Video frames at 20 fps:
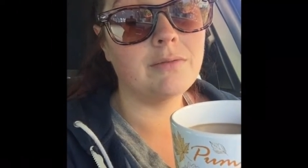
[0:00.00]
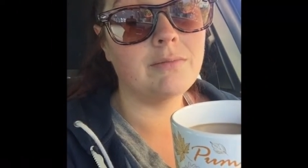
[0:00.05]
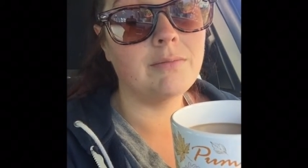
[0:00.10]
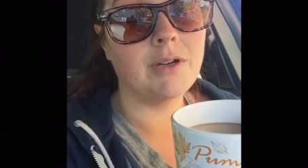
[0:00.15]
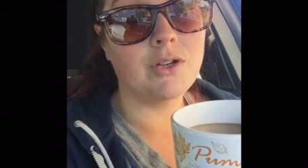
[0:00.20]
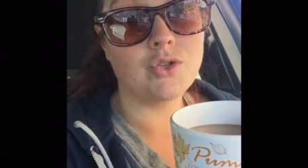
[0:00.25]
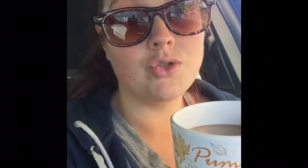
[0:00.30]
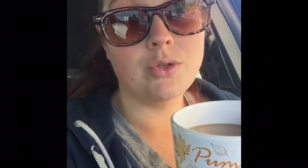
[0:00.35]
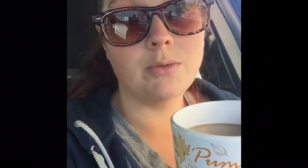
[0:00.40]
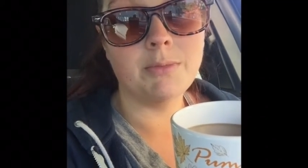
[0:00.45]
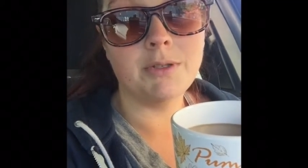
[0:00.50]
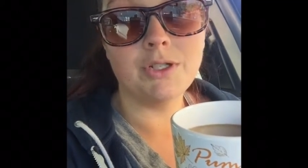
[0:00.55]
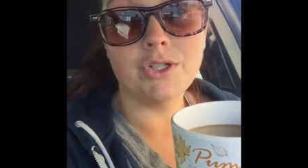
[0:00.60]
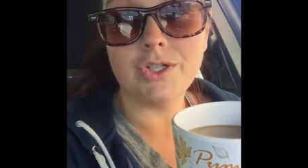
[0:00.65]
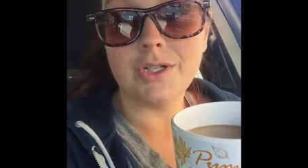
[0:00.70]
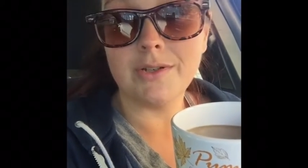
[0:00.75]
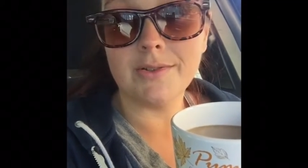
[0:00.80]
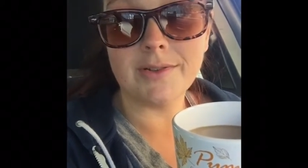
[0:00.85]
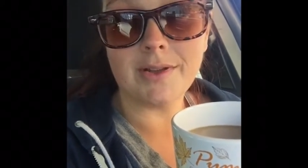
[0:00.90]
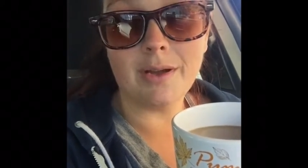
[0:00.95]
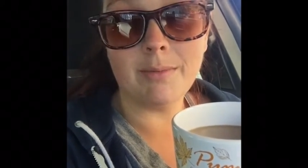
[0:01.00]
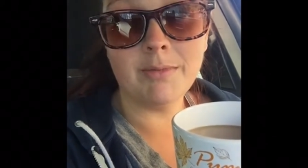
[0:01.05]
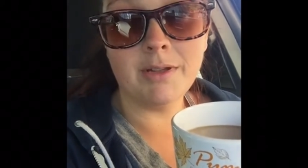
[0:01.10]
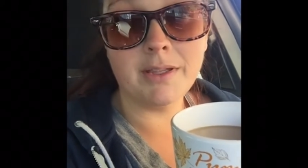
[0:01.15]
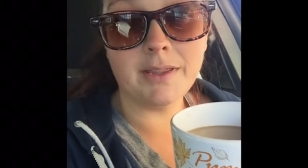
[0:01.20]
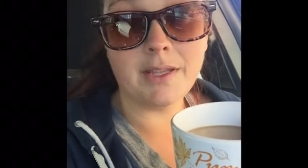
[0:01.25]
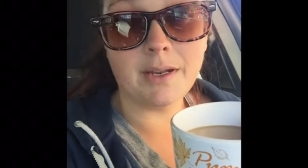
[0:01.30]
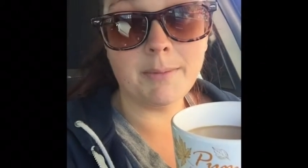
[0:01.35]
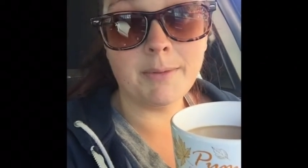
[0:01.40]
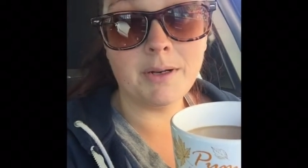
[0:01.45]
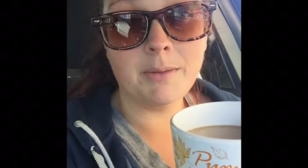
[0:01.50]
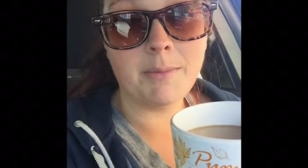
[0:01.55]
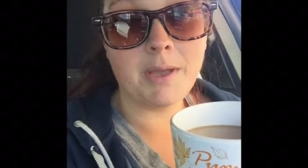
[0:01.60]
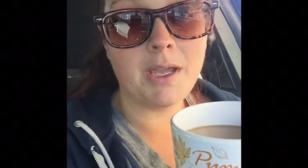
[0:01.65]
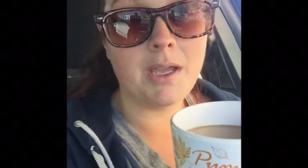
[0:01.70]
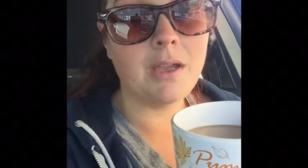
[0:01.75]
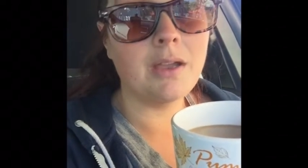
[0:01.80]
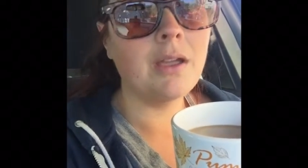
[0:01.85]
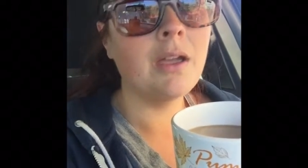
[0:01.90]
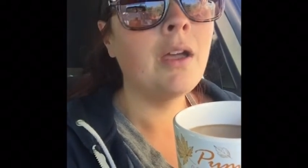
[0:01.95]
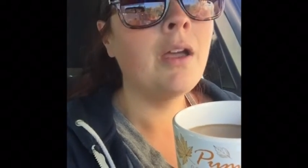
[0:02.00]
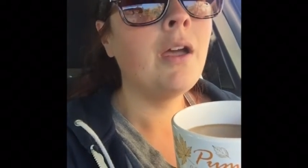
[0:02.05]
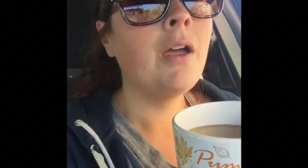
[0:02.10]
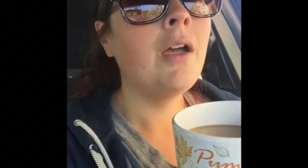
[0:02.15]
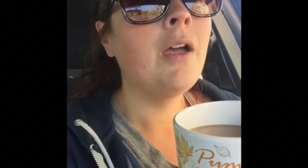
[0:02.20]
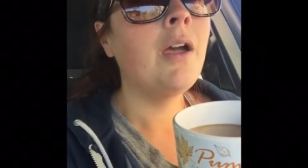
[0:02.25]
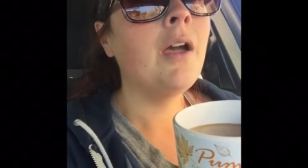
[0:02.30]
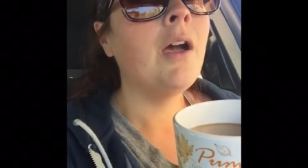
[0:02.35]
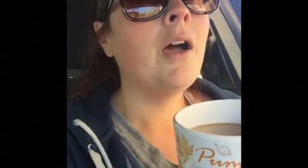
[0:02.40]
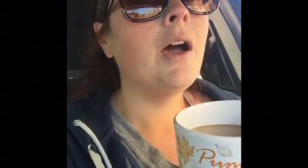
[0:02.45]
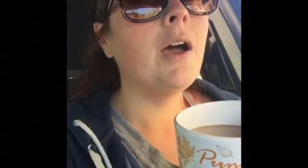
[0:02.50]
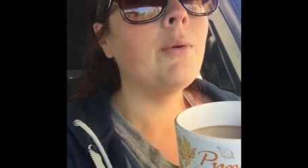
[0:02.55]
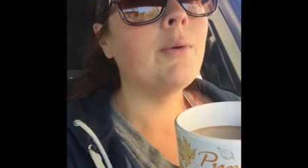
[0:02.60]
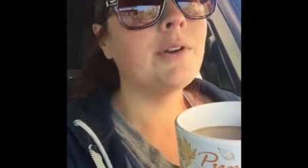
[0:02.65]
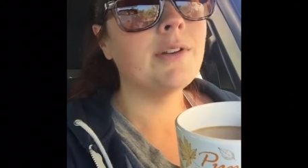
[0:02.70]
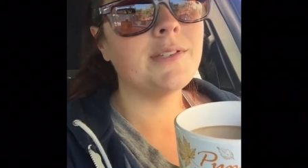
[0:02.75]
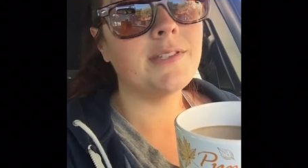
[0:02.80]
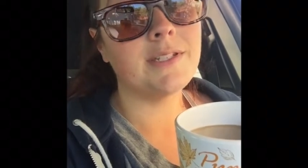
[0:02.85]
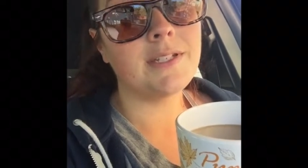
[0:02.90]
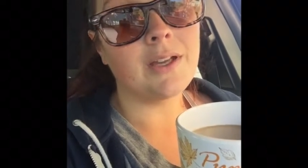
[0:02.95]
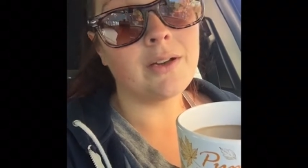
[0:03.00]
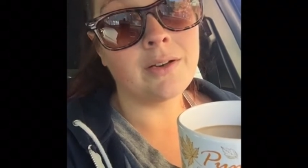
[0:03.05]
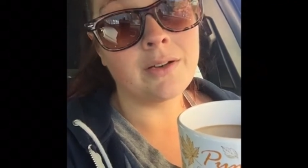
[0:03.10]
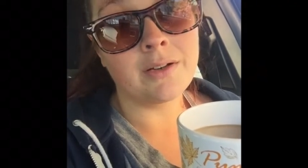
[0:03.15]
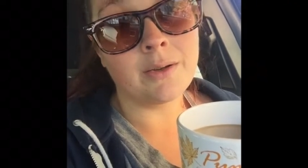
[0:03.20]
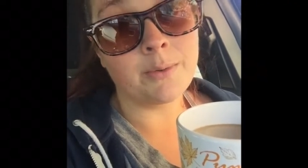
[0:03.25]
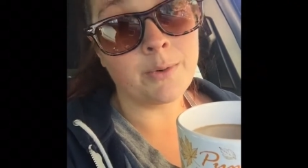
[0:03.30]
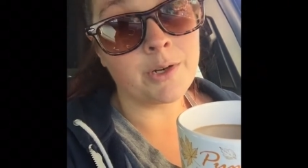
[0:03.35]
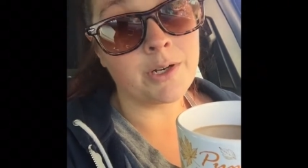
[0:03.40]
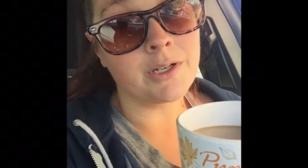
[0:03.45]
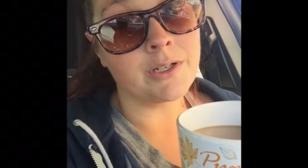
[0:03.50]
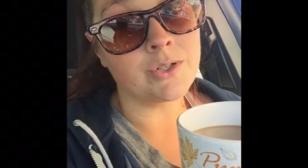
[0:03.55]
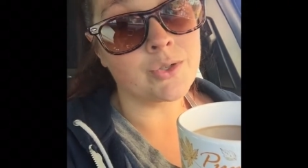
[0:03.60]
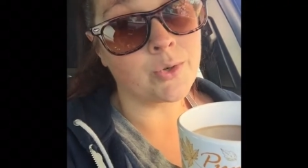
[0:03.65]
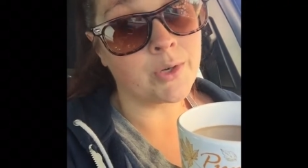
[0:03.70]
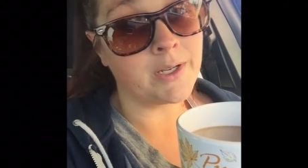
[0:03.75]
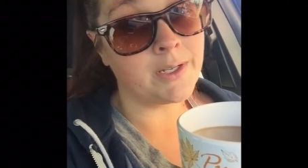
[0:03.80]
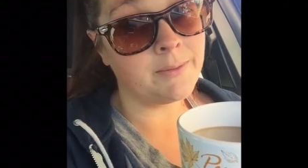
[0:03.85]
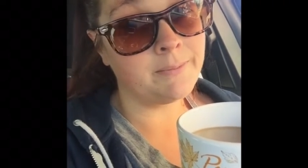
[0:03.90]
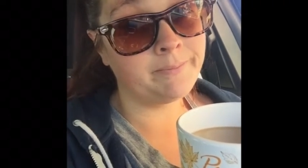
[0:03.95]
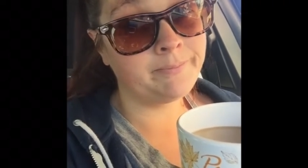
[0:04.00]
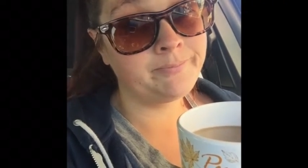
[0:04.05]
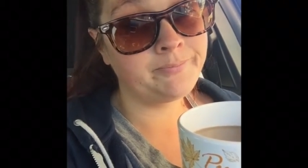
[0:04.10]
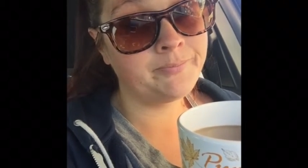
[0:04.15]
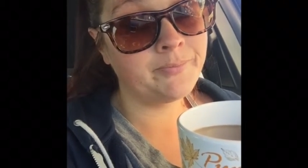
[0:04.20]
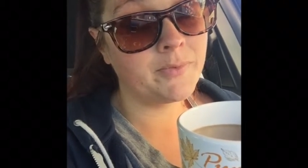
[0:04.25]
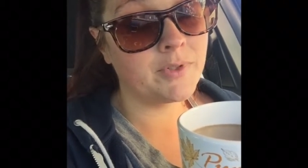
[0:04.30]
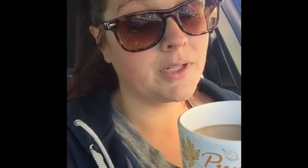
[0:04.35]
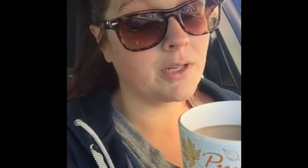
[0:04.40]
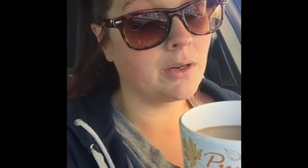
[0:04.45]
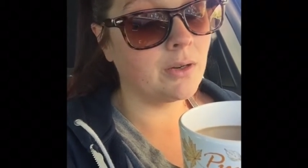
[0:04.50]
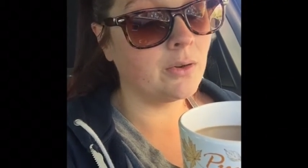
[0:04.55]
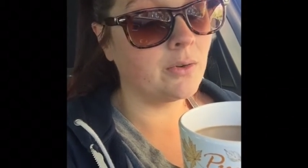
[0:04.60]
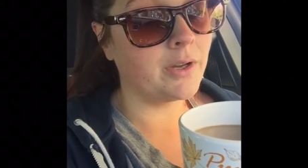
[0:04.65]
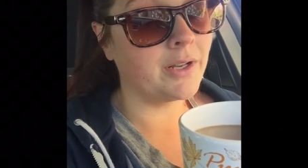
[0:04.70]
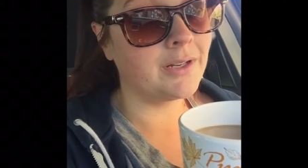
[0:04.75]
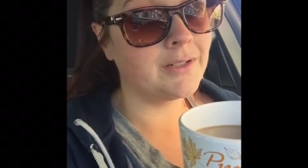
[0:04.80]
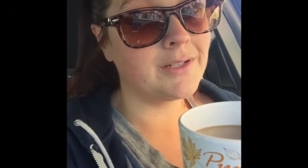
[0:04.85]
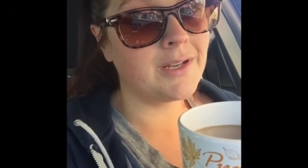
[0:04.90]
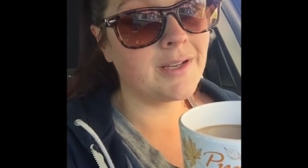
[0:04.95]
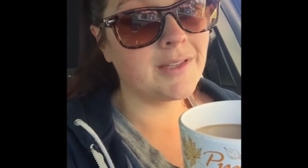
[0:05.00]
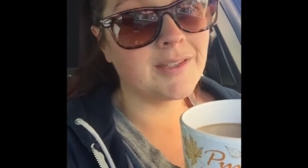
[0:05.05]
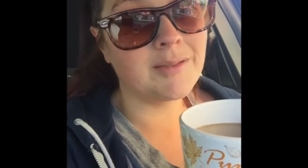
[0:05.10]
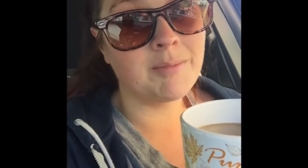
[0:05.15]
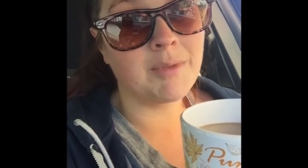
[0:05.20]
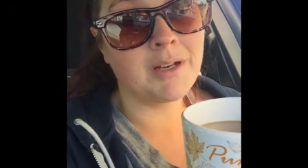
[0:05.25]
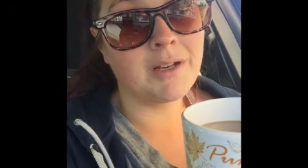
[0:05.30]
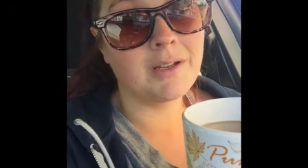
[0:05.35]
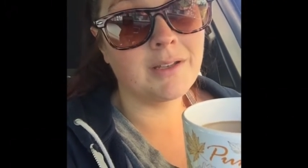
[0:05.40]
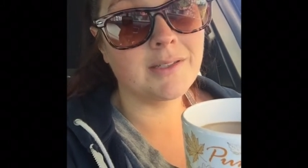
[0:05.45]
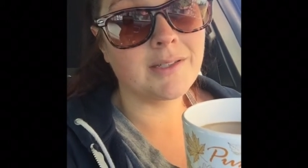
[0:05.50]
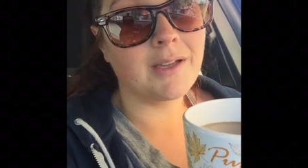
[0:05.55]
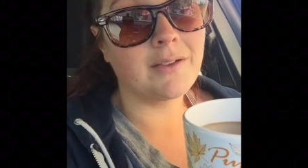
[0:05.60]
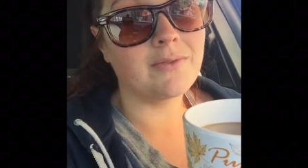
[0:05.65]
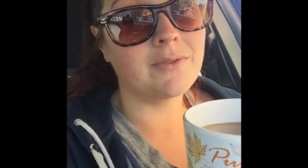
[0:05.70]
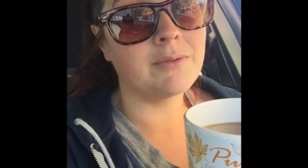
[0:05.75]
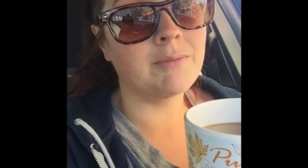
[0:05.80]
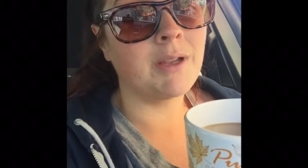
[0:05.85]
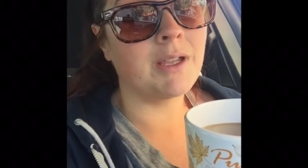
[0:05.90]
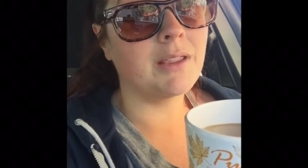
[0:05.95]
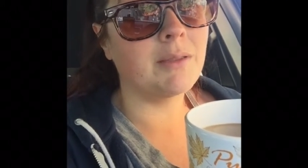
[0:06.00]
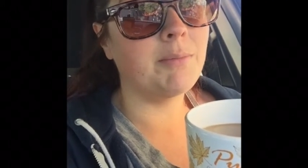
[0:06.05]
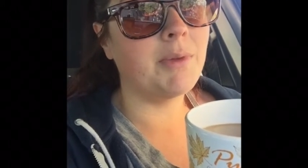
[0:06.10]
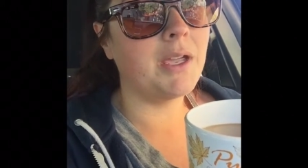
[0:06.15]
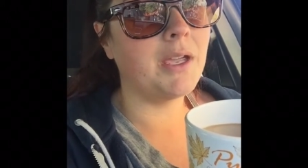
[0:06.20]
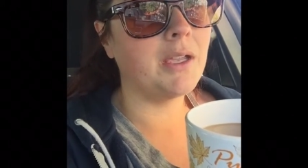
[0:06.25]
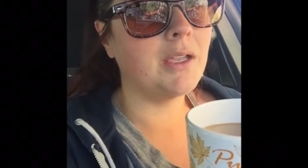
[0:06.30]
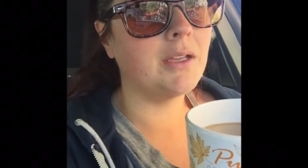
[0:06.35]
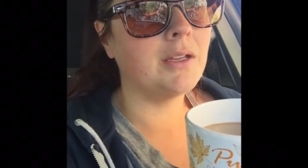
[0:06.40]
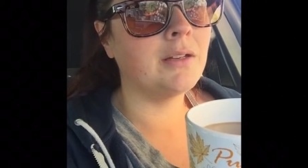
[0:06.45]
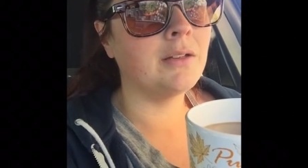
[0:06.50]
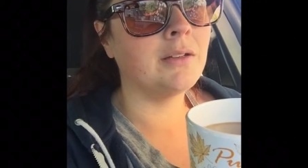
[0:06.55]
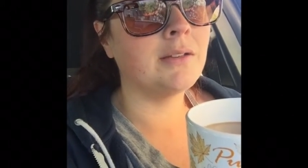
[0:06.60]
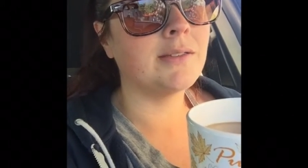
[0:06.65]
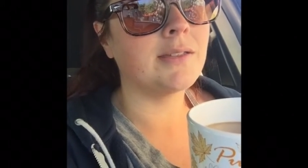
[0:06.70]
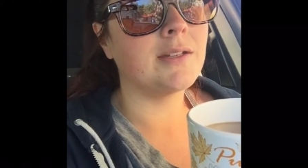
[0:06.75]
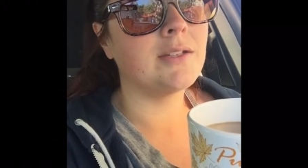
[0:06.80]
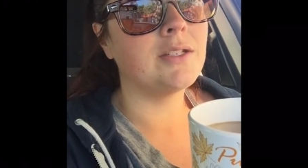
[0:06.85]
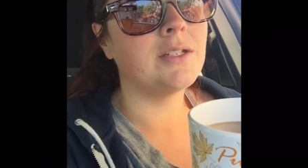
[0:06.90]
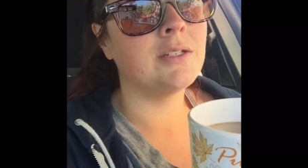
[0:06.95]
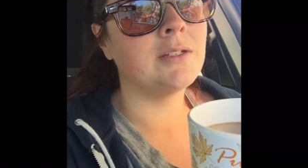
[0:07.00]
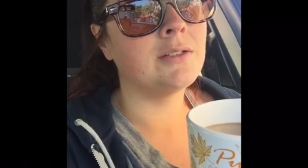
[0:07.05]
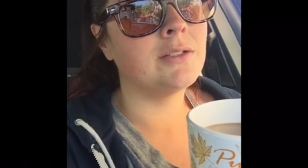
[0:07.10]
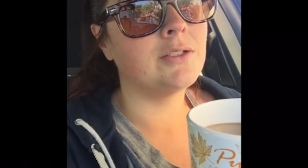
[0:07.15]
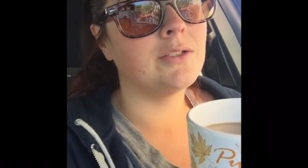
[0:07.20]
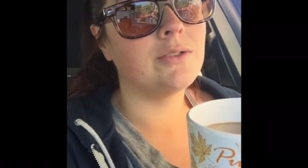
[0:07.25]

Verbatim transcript: mushroom and cheese omelet that I'm going to make, I want to sit down and I want to enjoy it. So, and it takes a minute because I have to make the bacon because I didn't